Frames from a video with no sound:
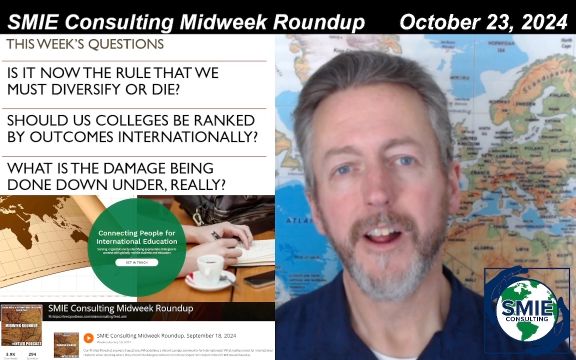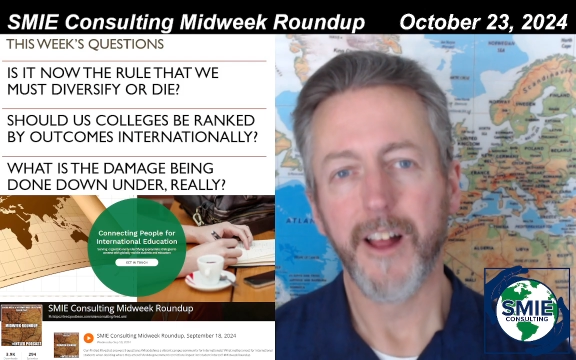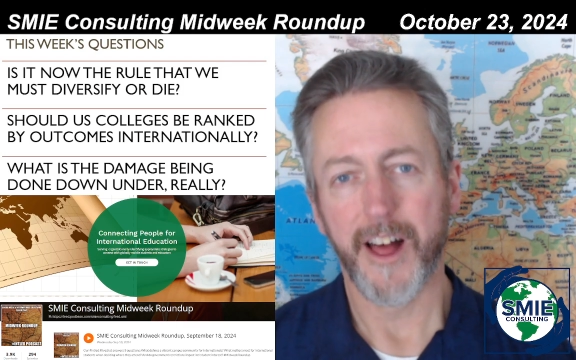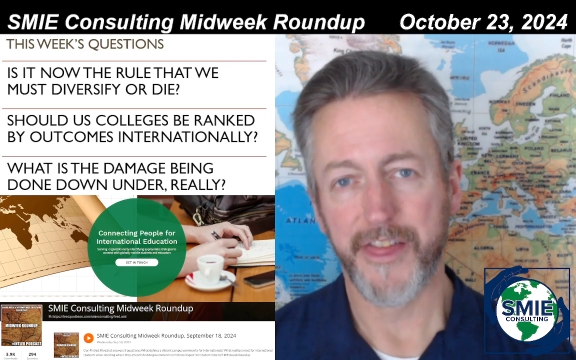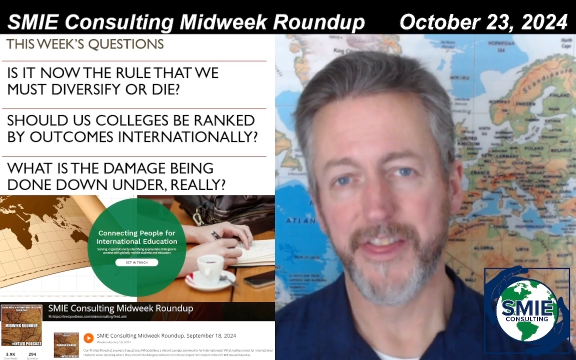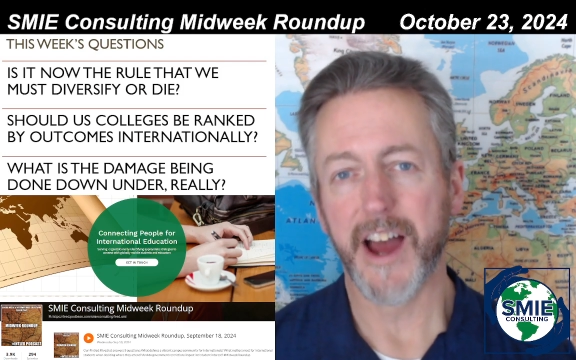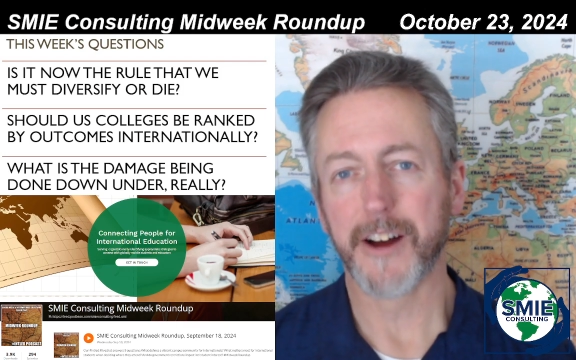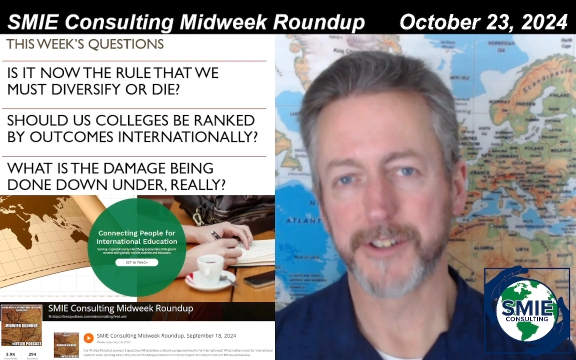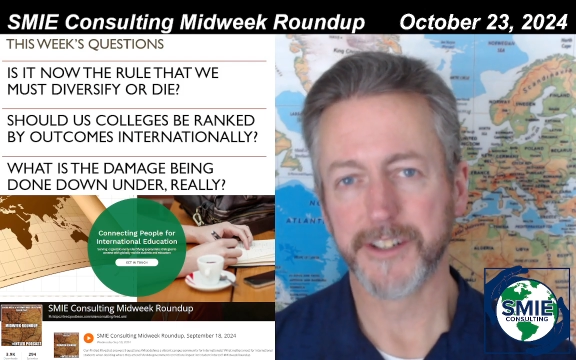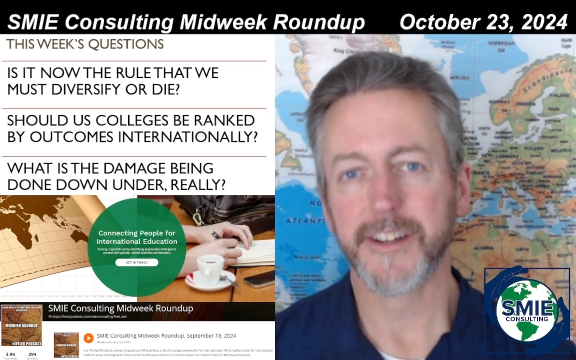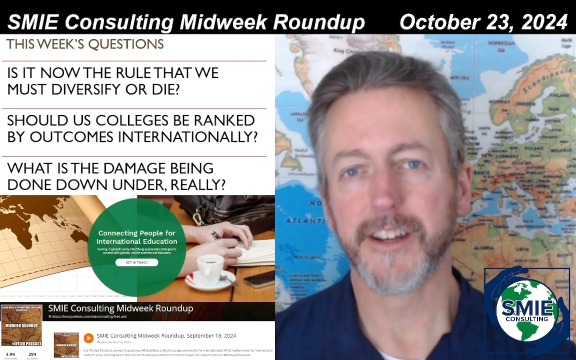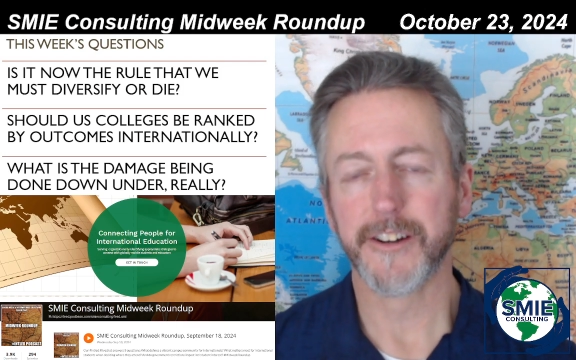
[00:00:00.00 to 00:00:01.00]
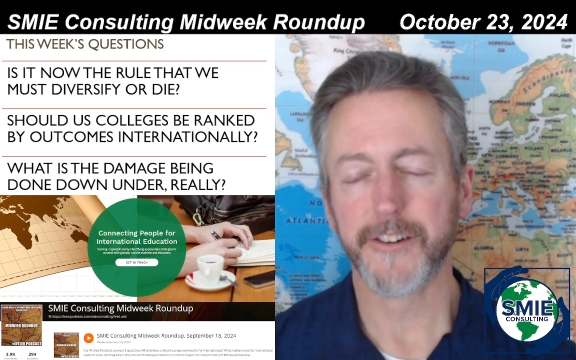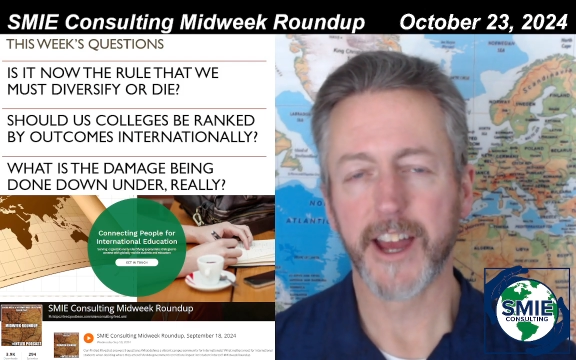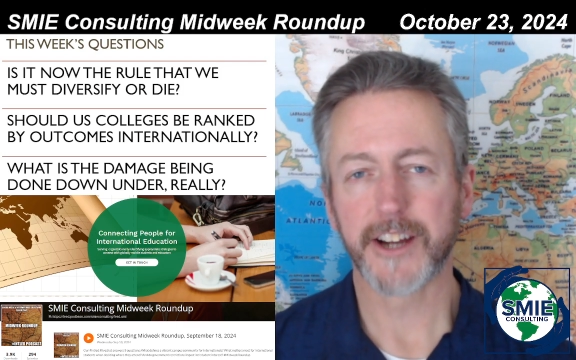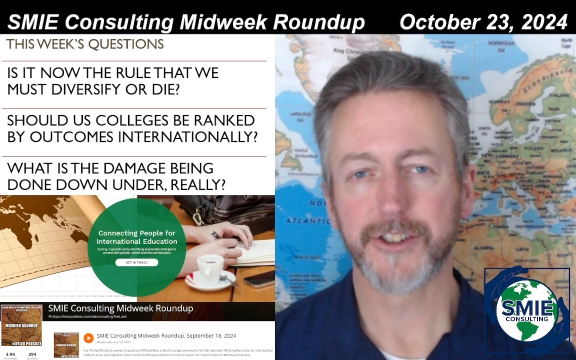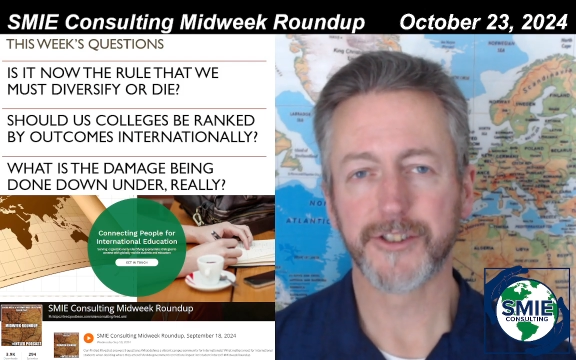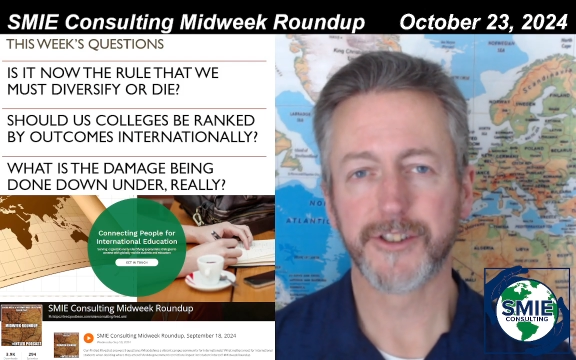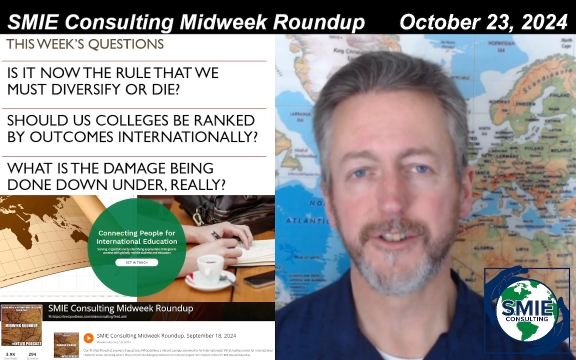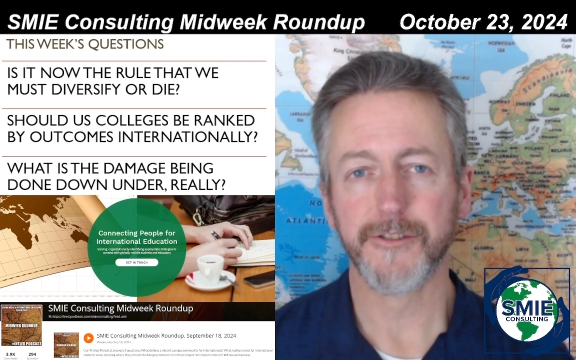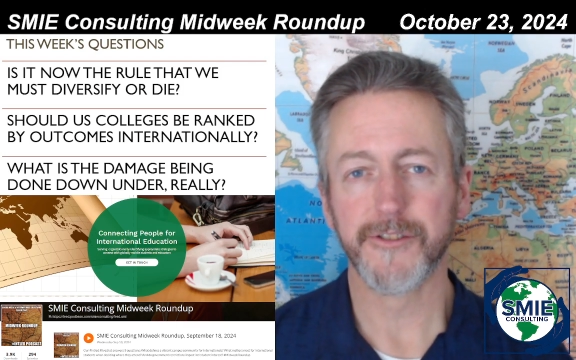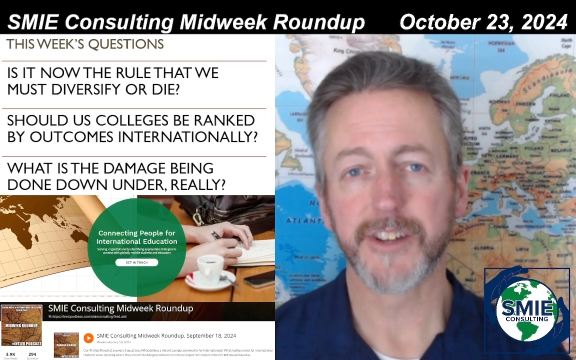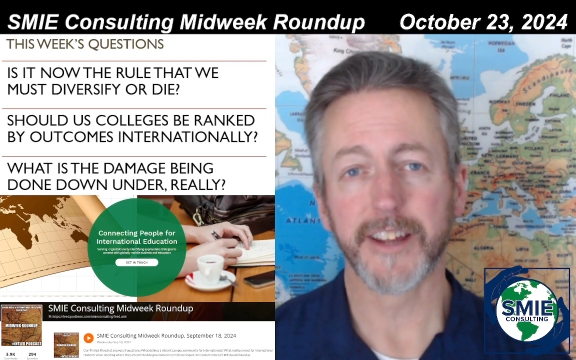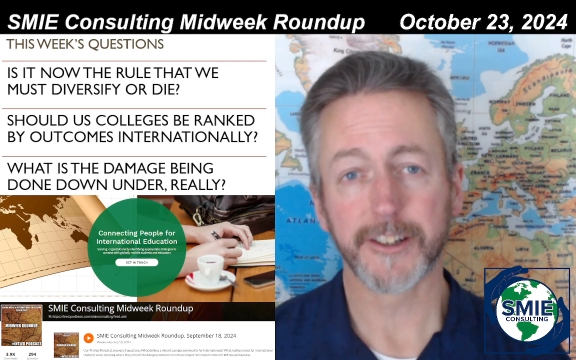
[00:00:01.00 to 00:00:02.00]
1,000 international
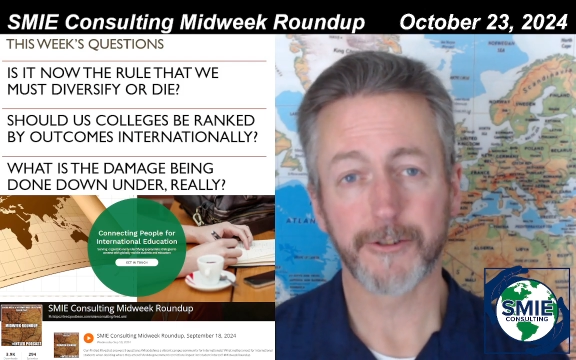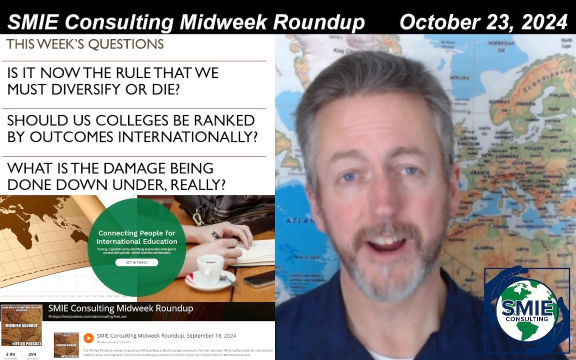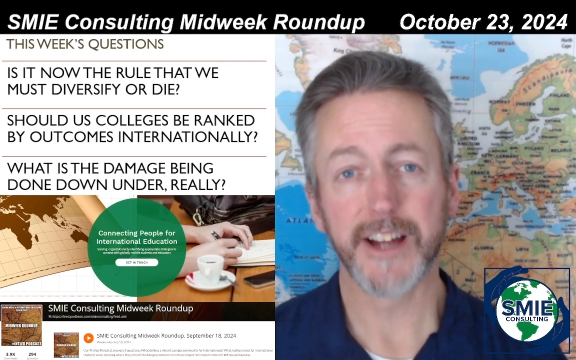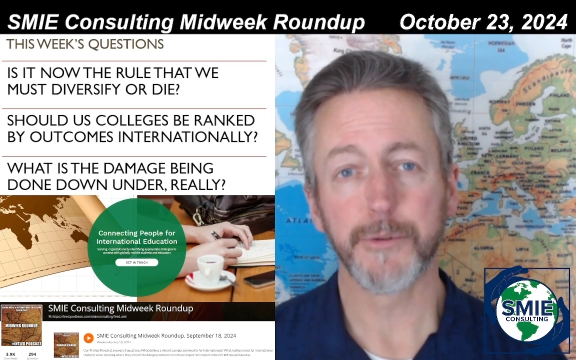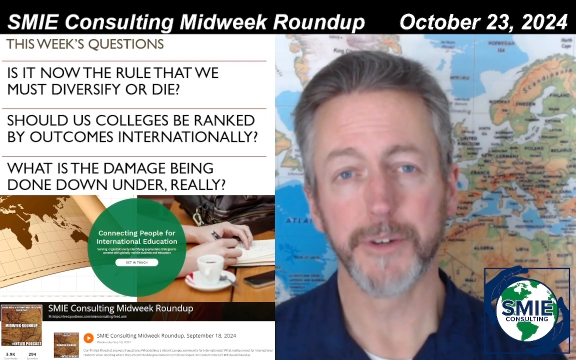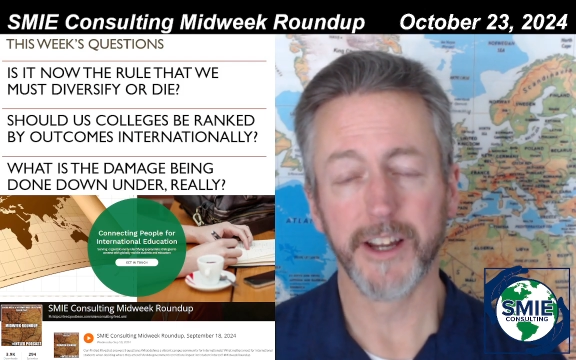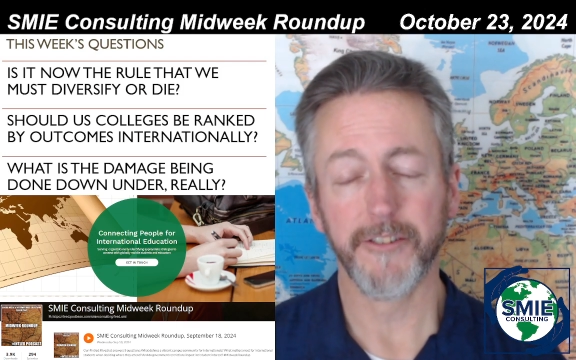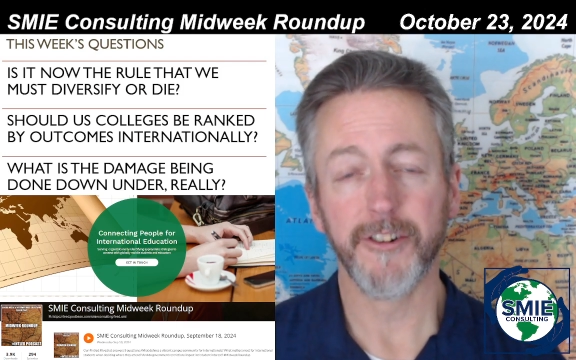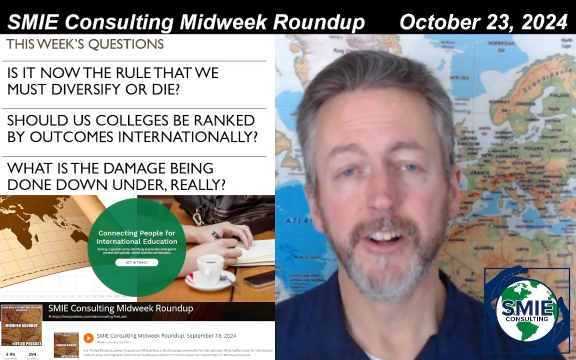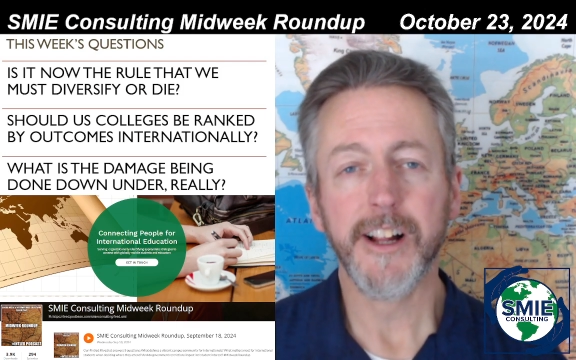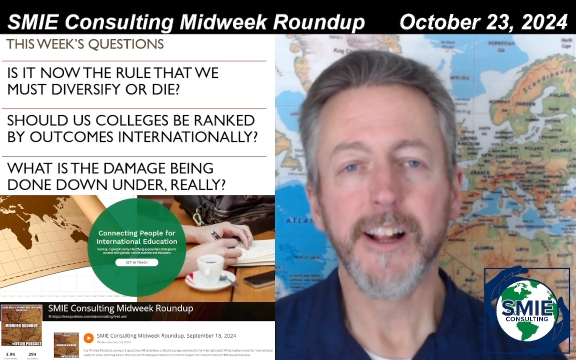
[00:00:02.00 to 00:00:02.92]
students at the graduate level